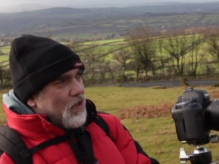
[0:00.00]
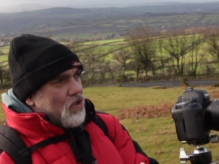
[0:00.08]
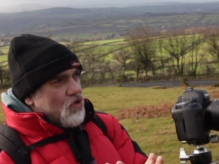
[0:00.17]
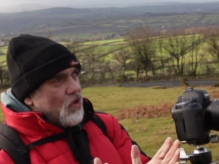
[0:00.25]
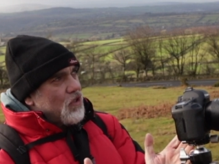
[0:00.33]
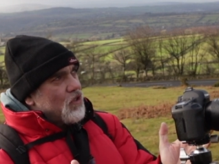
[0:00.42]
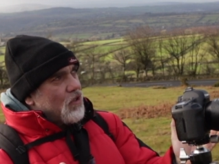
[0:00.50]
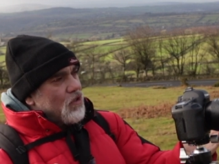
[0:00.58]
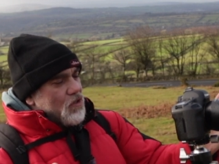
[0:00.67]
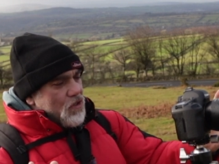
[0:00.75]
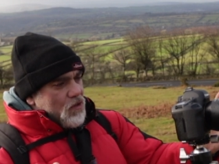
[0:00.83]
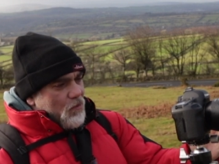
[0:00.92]
the tree
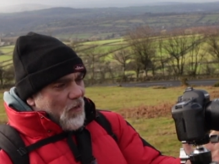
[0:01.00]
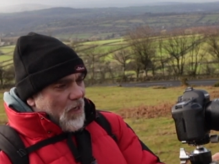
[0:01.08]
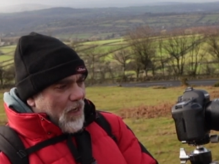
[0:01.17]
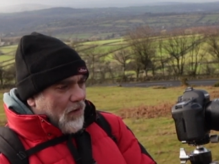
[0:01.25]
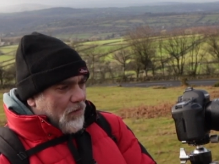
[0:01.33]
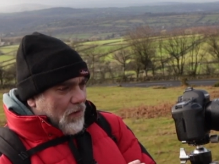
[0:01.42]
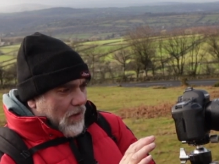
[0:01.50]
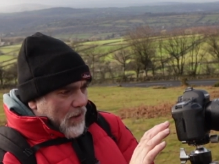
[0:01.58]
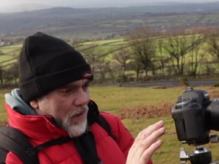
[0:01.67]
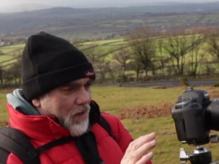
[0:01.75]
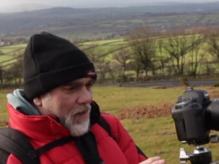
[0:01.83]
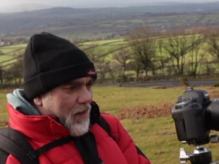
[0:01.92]
starts to spread out,
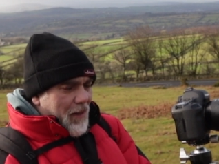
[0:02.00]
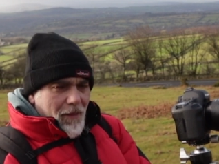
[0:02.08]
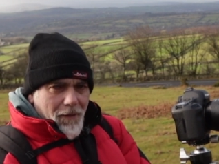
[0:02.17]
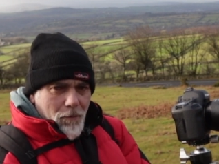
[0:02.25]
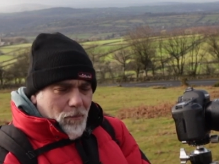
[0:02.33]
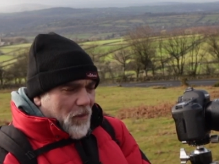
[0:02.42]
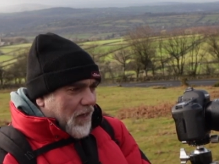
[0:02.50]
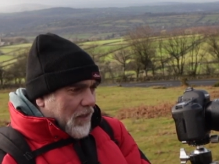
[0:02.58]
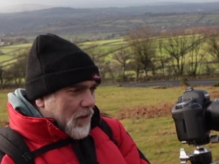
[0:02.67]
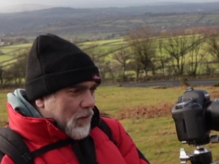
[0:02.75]
bang in